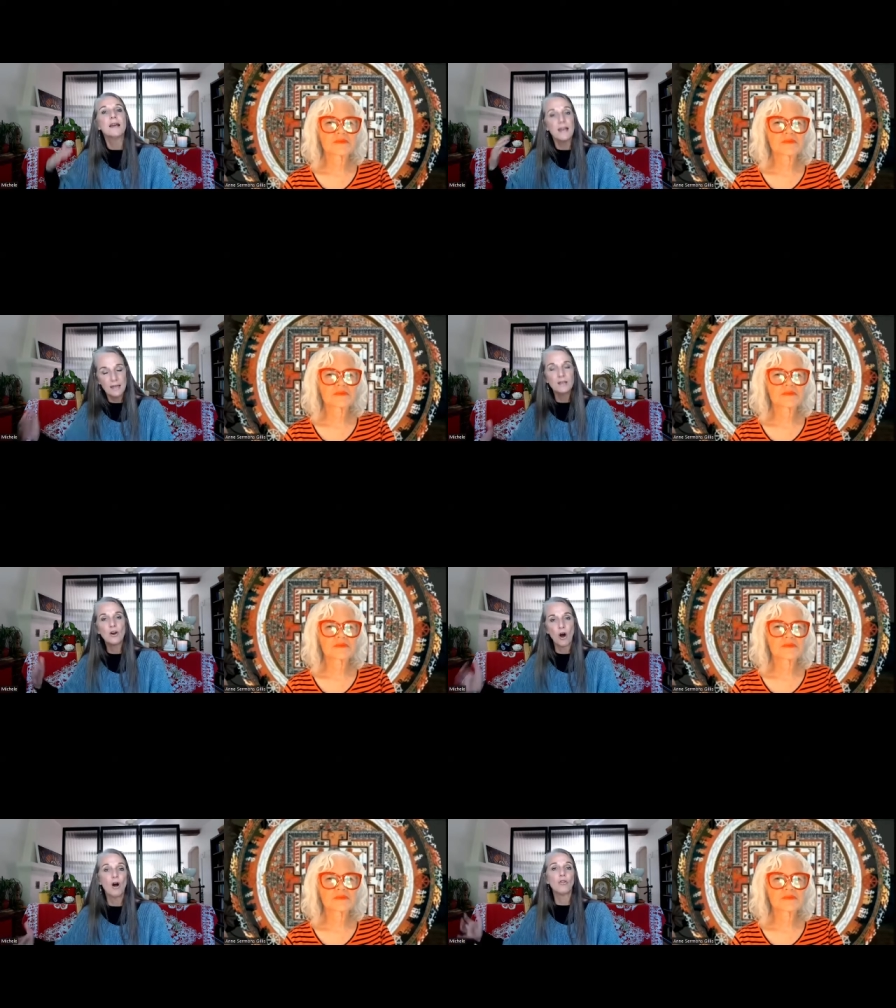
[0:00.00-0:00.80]
in
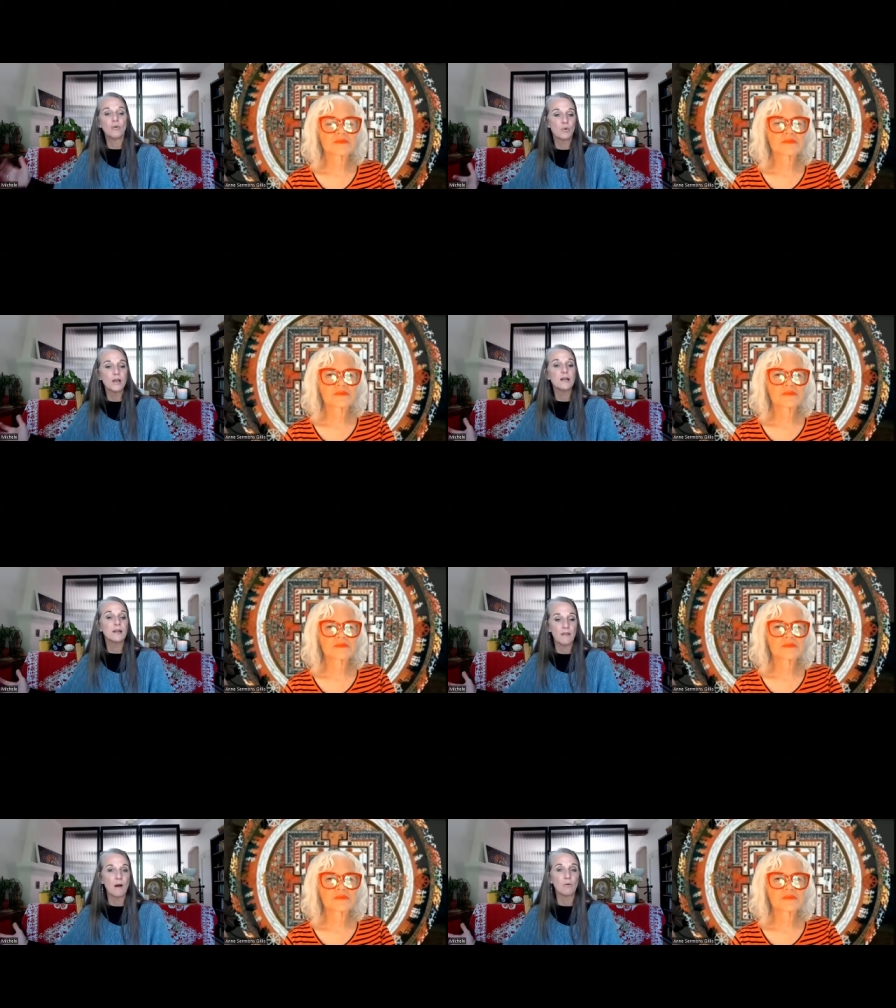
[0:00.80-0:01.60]
all the reading
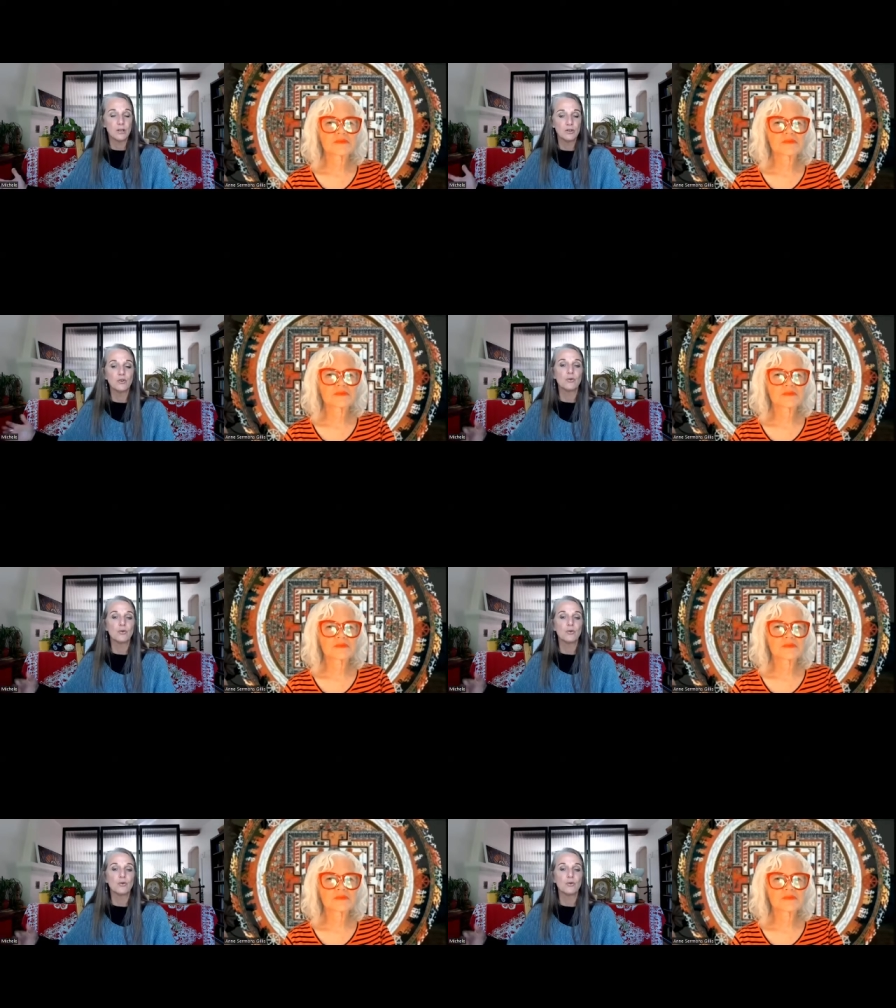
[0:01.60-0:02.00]
that we do,